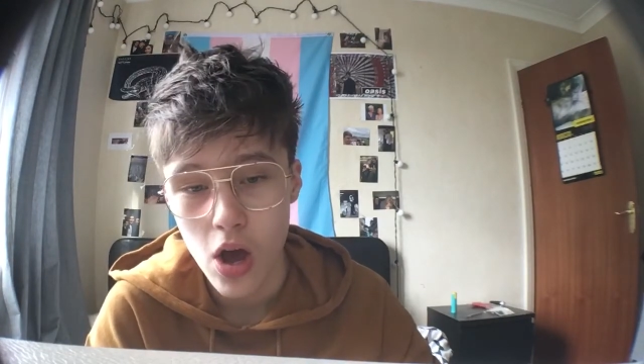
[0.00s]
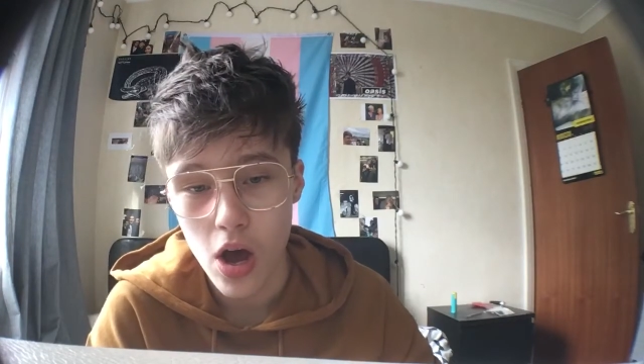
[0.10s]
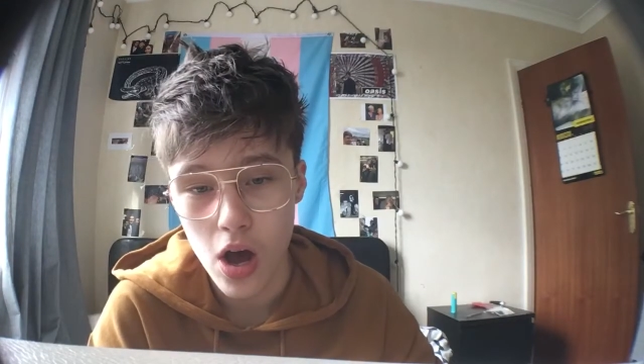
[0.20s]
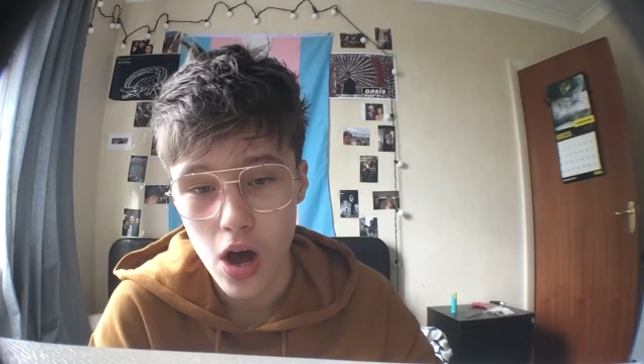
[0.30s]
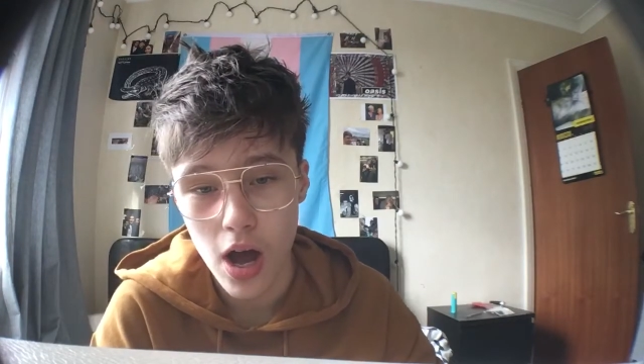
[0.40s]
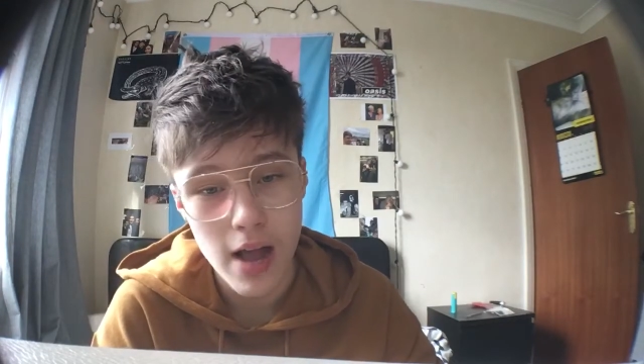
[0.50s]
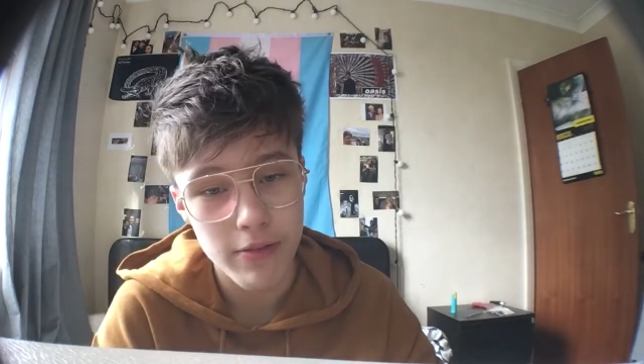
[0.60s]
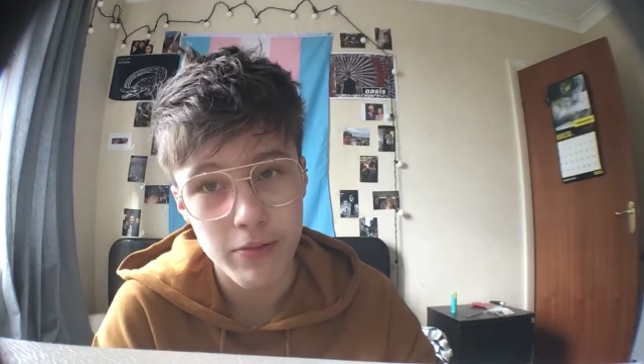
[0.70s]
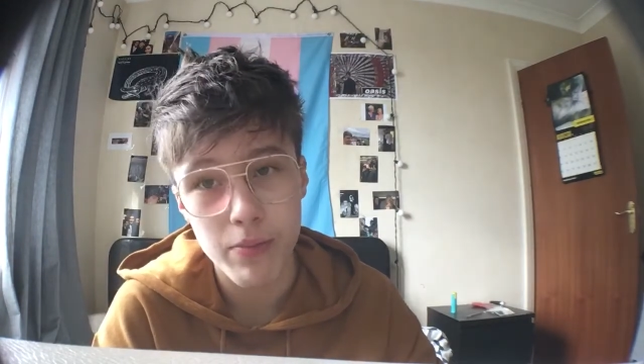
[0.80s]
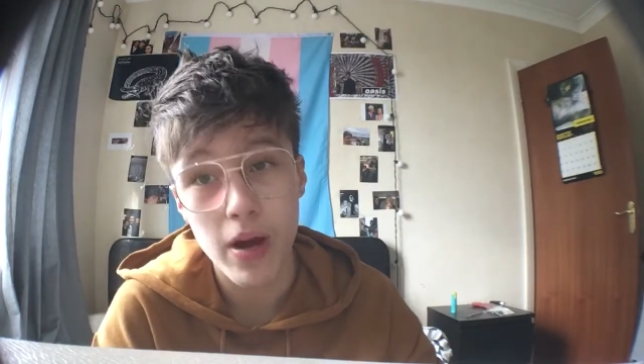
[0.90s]
But
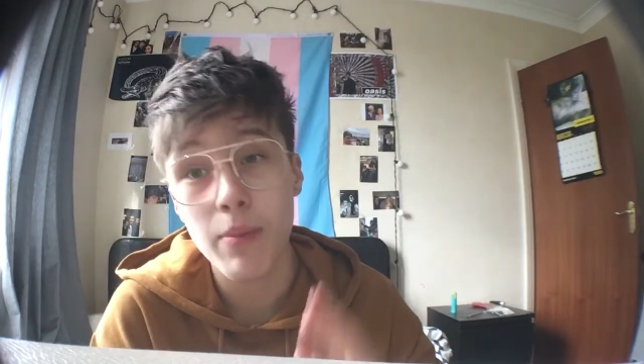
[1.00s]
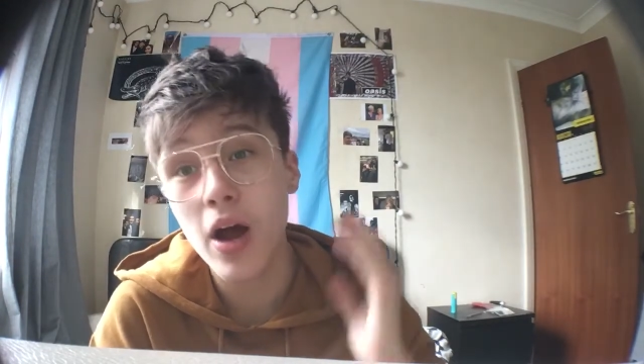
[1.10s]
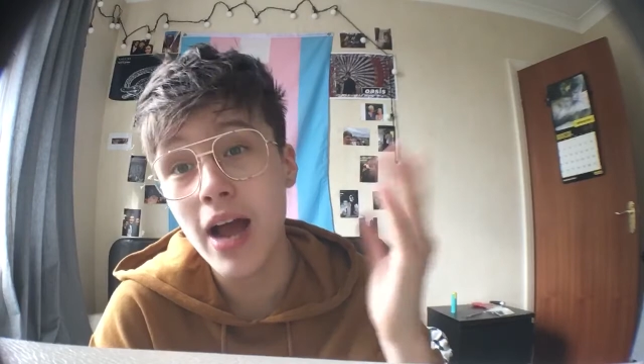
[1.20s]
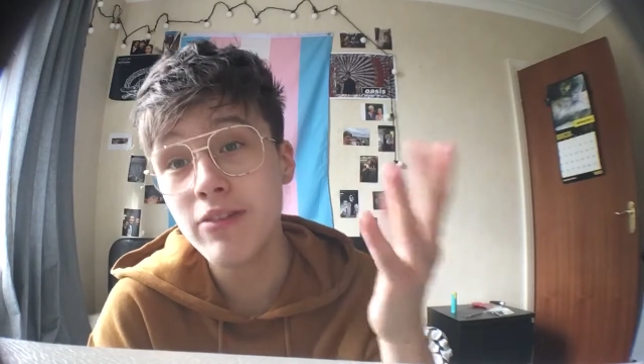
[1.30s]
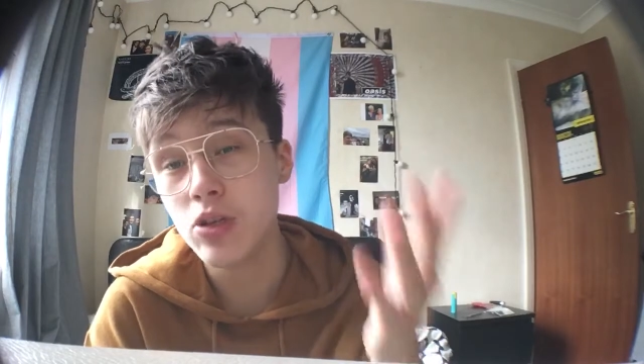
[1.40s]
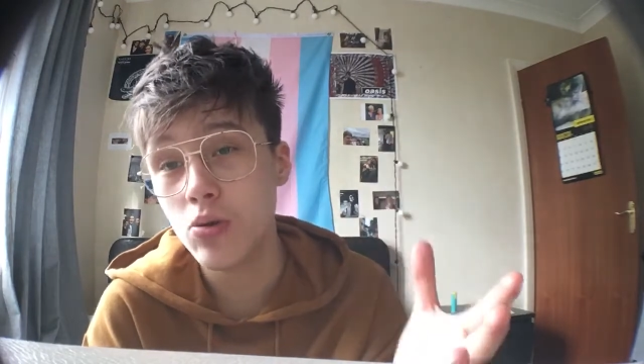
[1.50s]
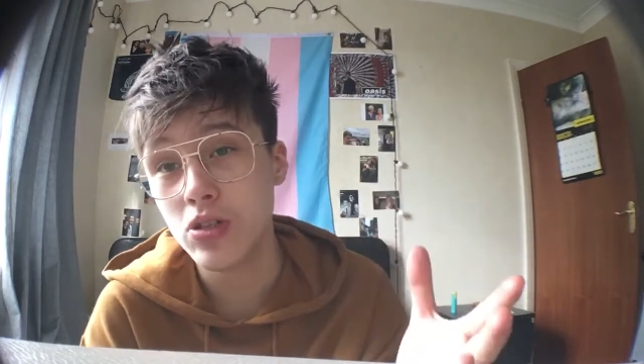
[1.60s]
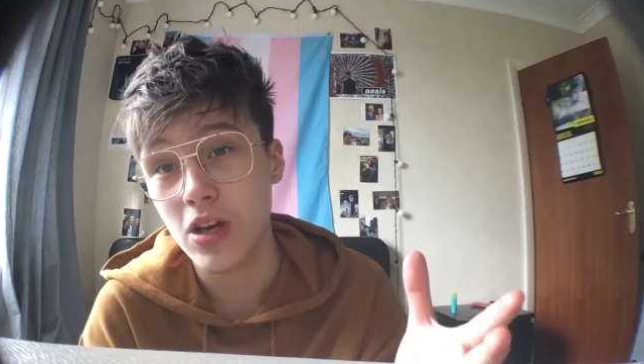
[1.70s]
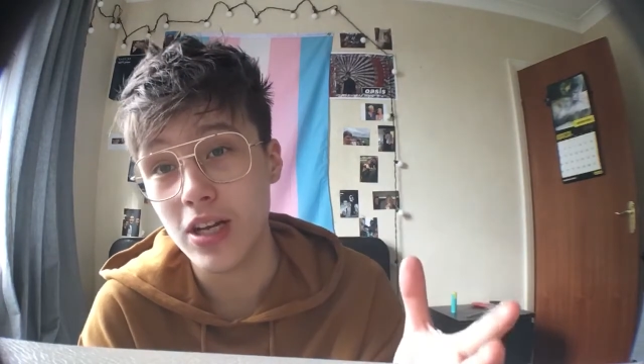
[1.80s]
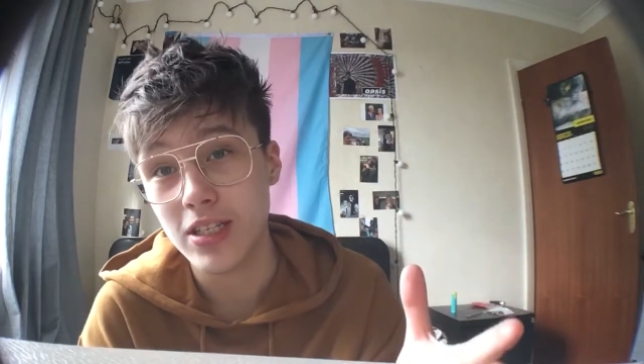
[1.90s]
I haven't told
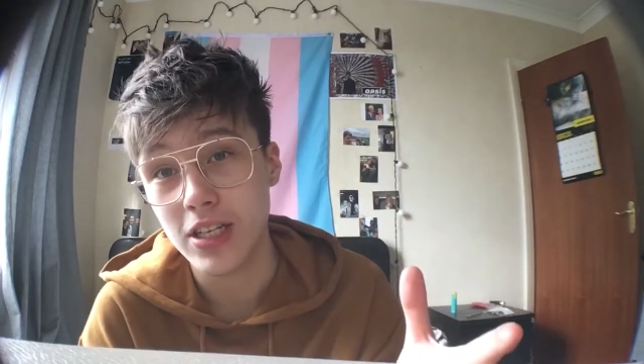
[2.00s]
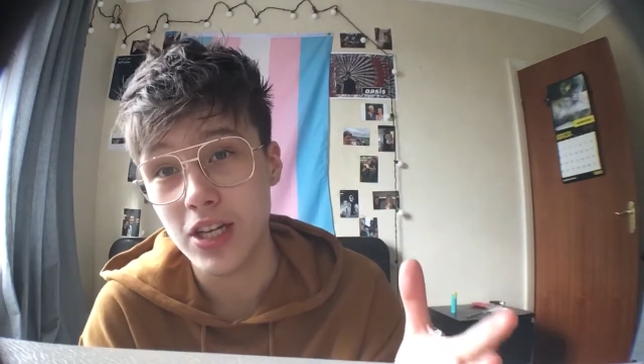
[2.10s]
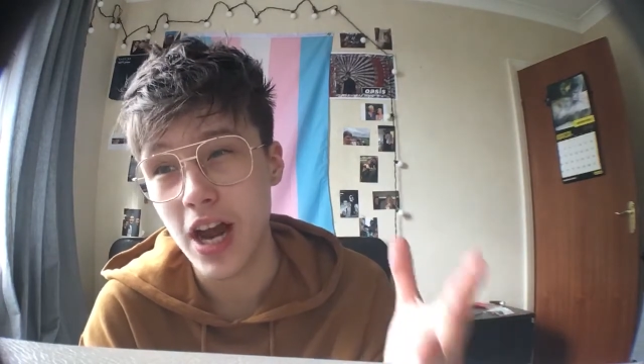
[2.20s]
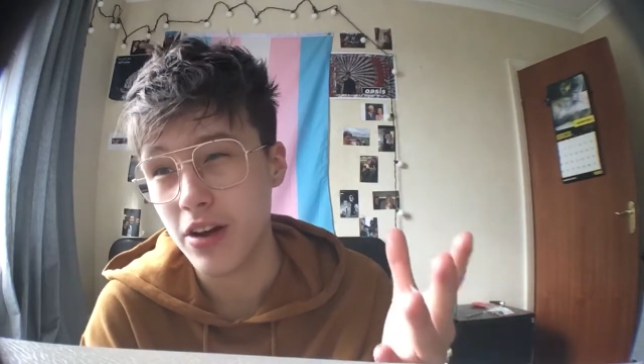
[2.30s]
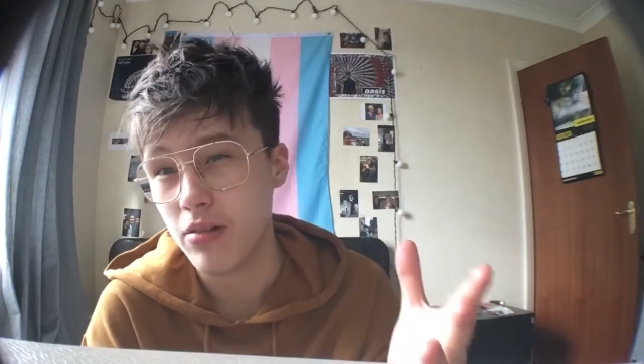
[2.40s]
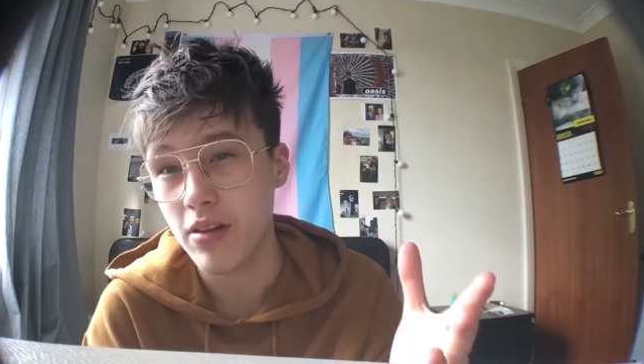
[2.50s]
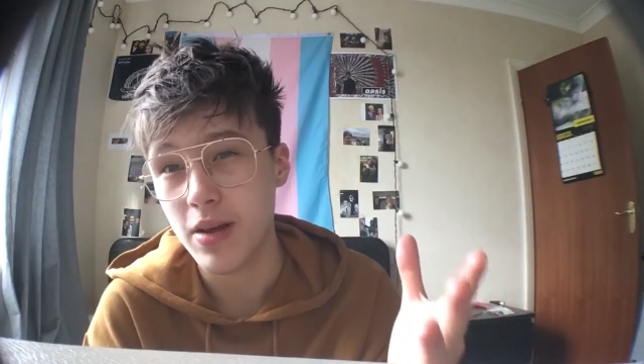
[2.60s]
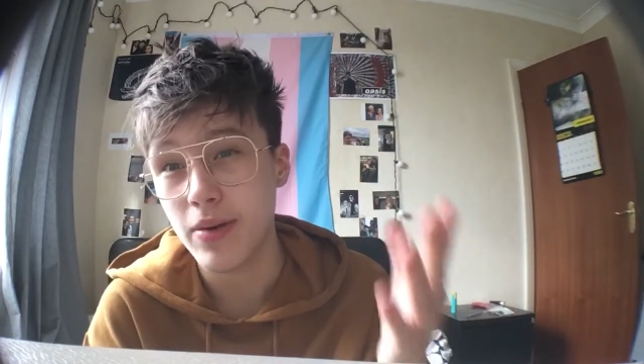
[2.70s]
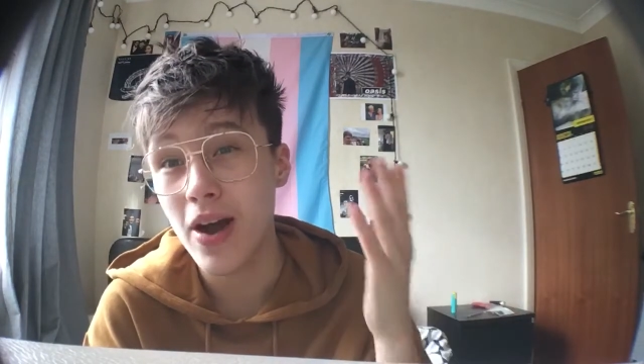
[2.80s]
you guys this shit, I don't think.